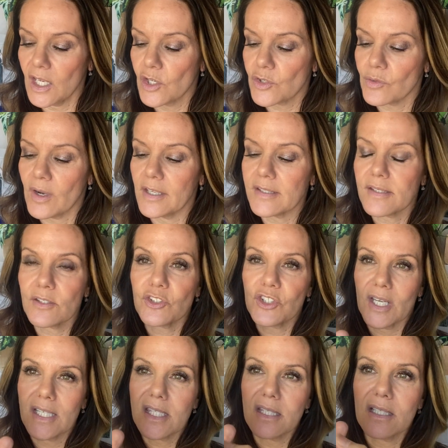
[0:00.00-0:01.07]
So I
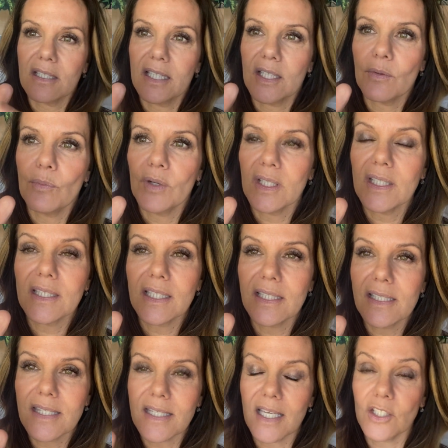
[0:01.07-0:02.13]
suggest to click one of
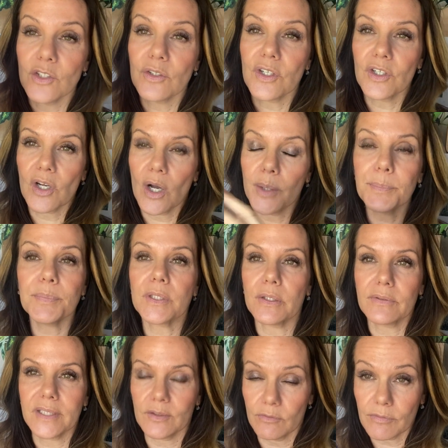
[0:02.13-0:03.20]
these and you're going to
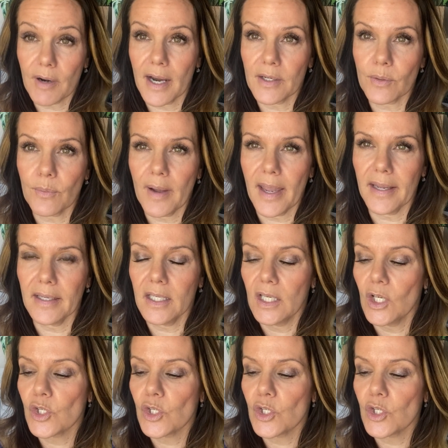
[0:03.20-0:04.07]
upload it right away.